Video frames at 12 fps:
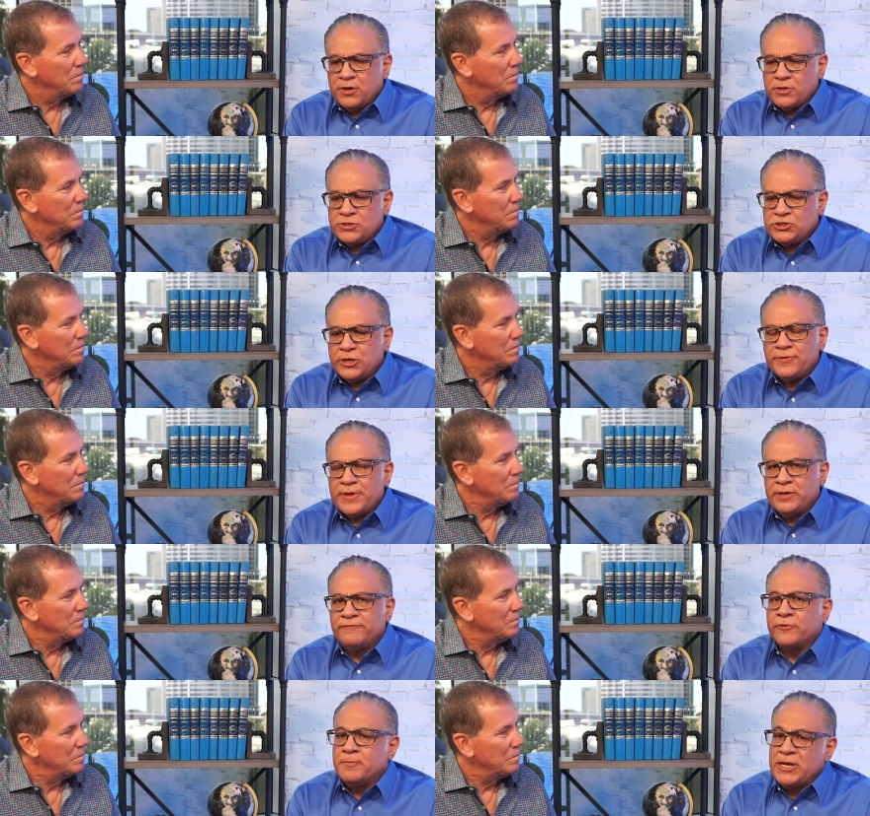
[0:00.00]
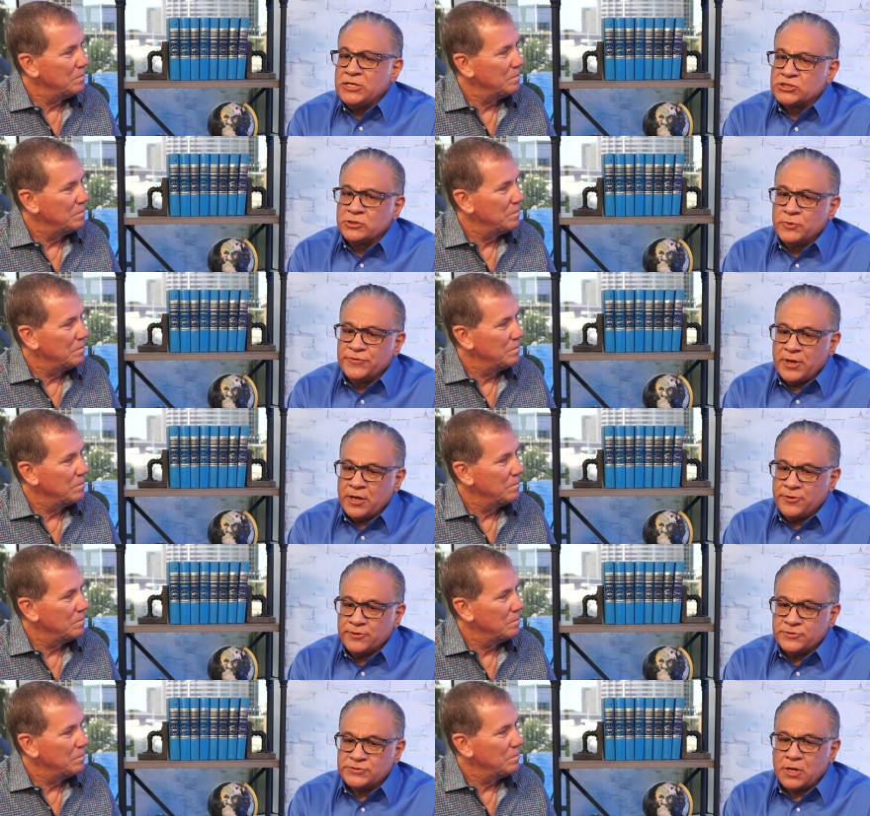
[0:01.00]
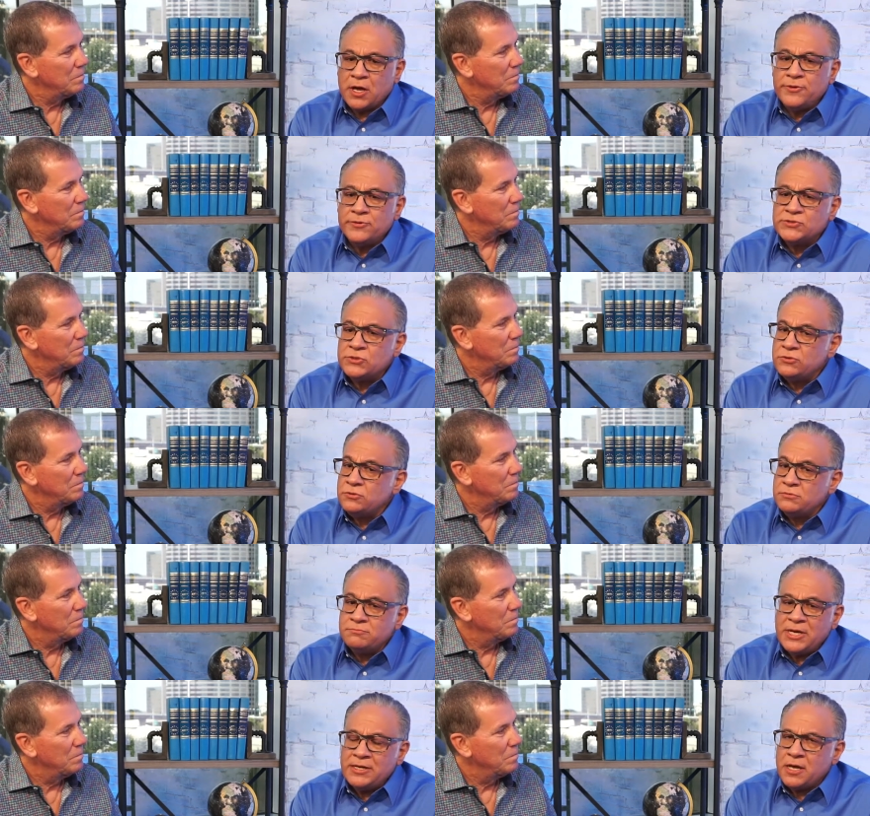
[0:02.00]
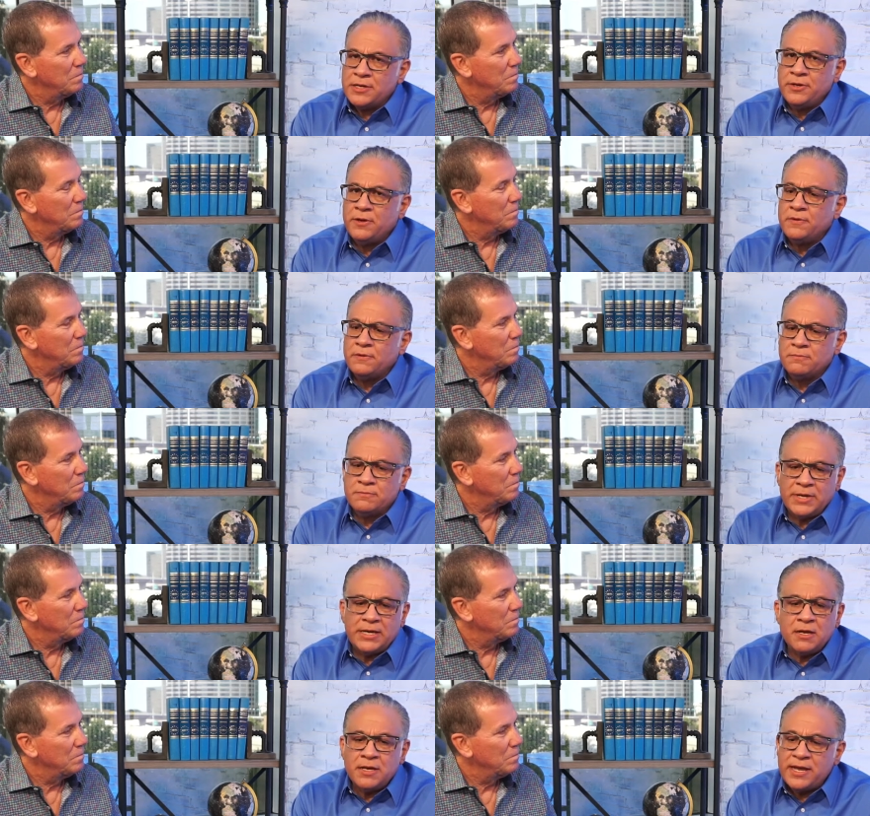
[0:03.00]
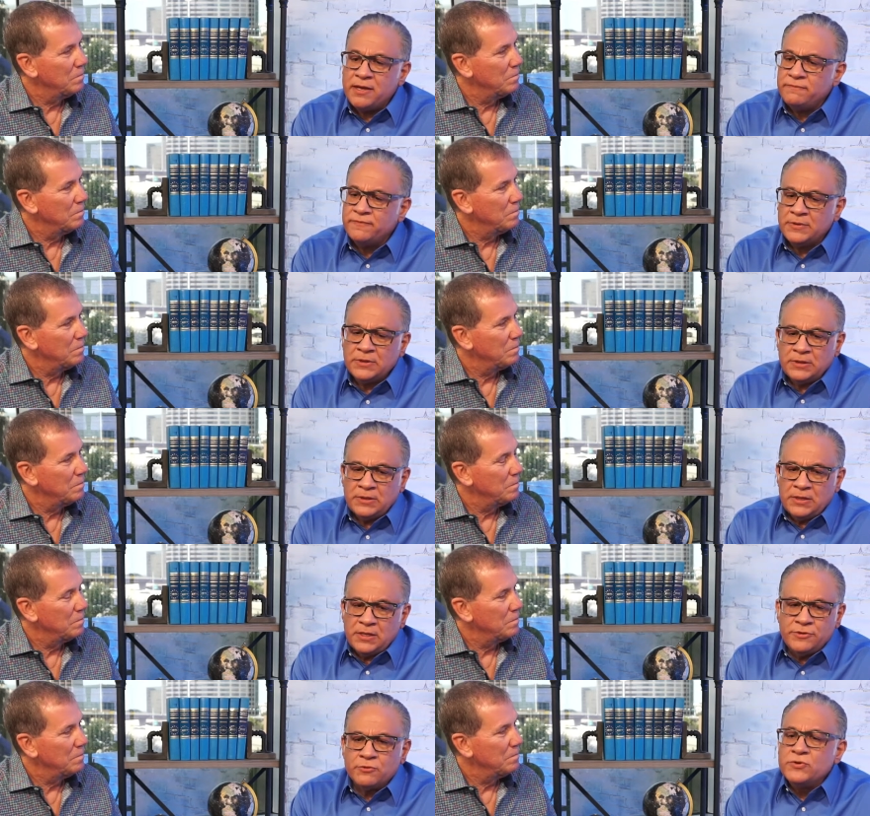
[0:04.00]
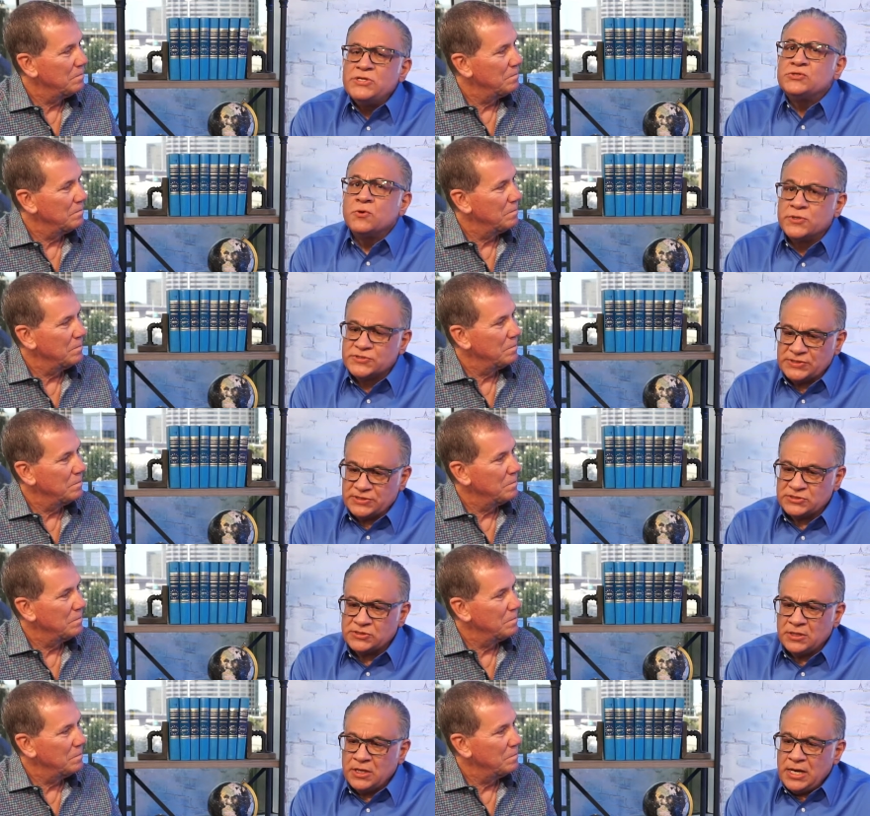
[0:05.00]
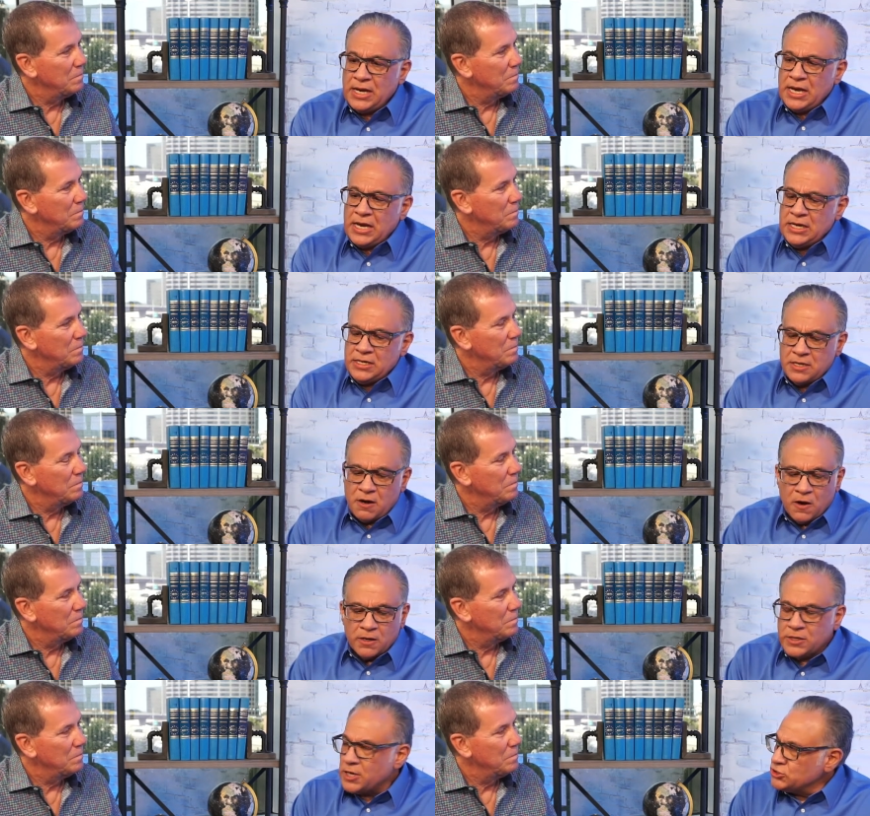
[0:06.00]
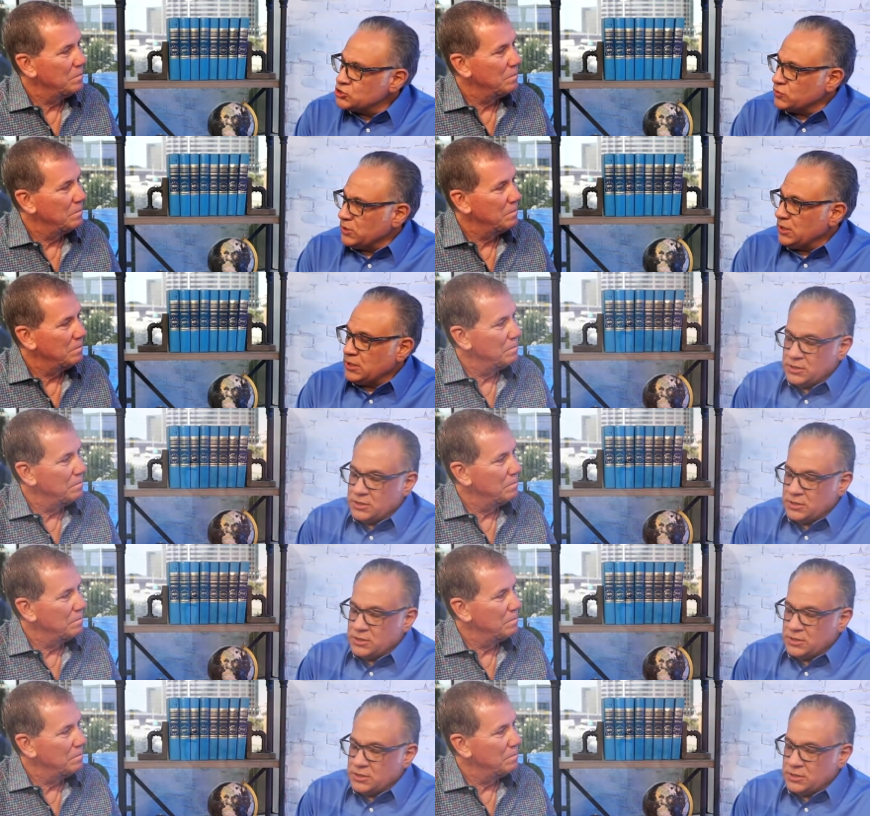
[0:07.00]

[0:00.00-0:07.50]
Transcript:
Speaker 1: share that information with others, others who may not know, may not have the resources. And our country,